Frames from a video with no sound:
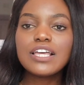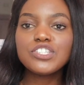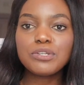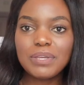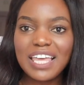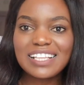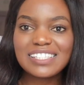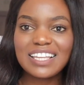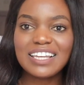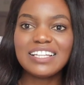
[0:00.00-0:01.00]
to be
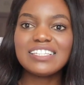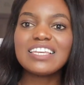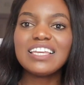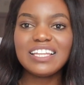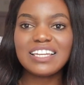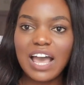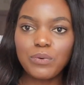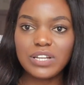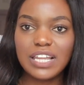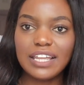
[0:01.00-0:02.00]
excellent in
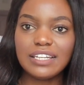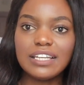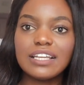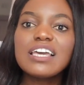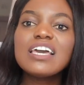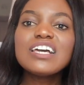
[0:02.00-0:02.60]
our learning.